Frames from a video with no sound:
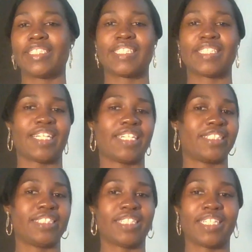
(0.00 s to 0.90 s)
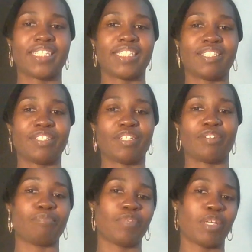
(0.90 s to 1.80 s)
just take a chance,
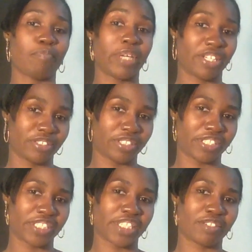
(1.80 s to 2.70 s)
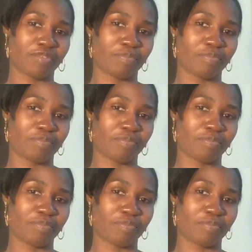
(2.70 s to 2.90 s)
and bet on yourself,